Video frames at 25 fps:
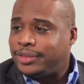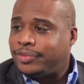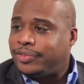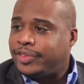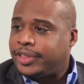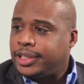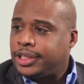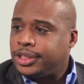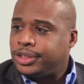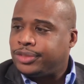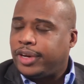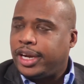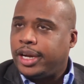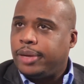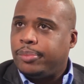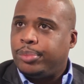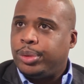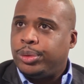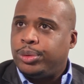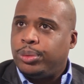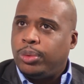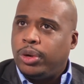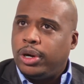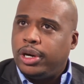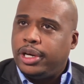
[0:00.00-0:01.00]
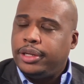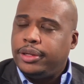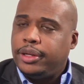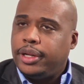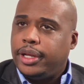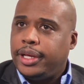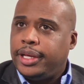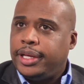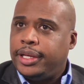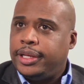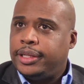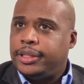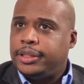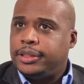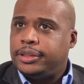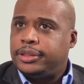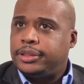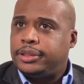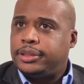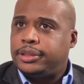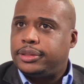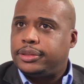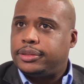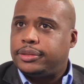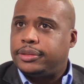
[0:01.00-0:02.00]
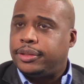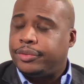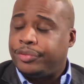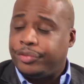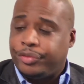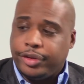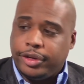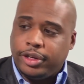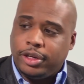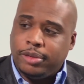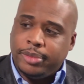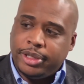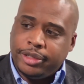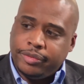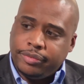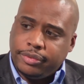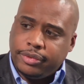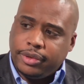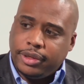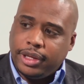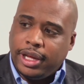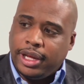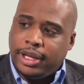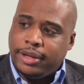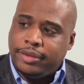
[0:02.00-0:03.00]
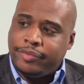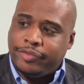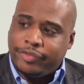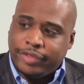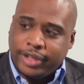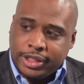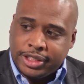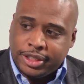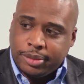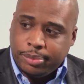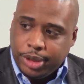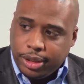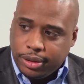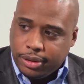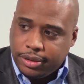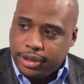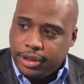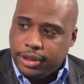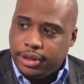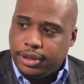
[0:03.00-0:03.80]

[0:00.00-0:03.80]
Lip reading: of things, right? But one is the freedom and flexibility,